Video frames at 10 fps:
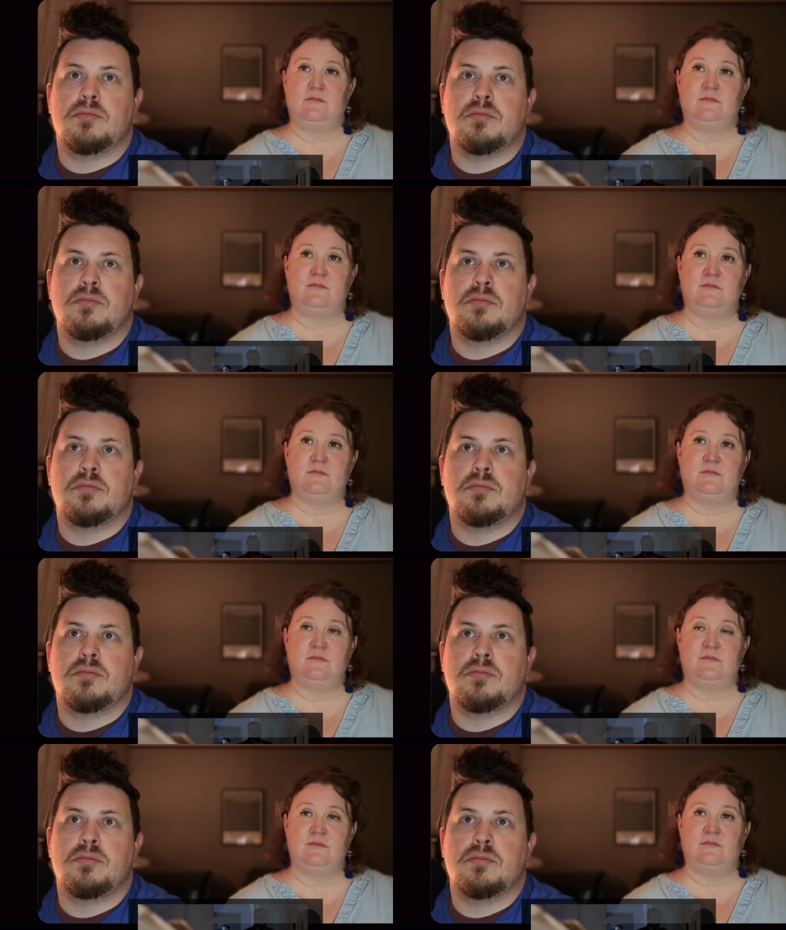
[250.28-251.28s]

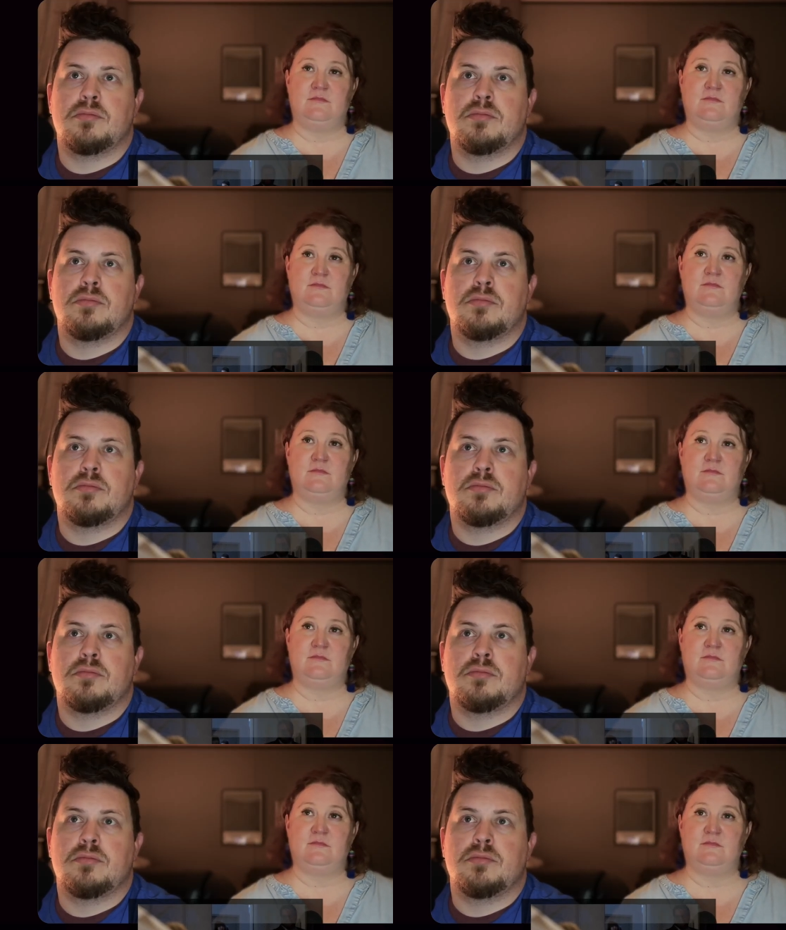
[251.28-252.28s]

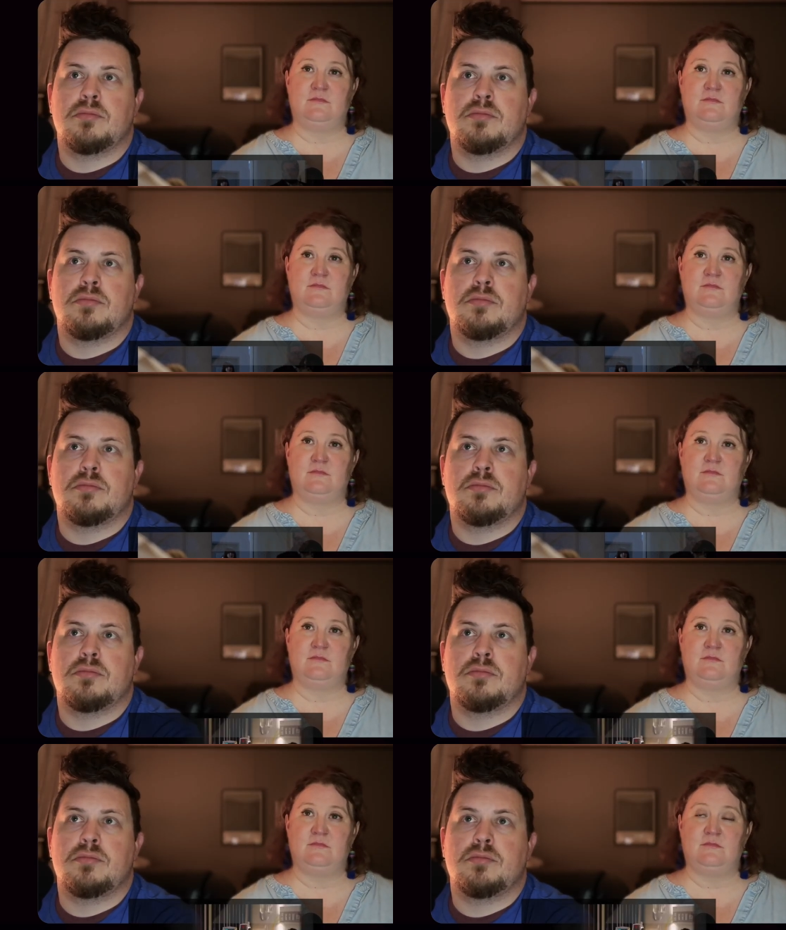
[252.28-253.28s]

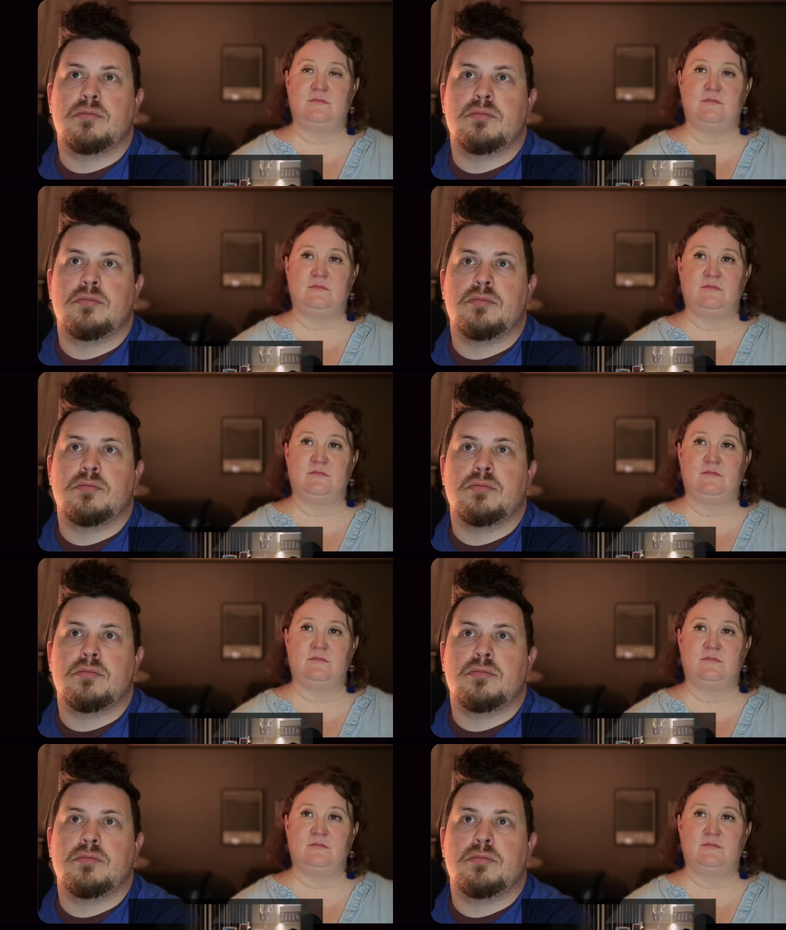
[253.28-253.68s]
No one is speaking in this clip.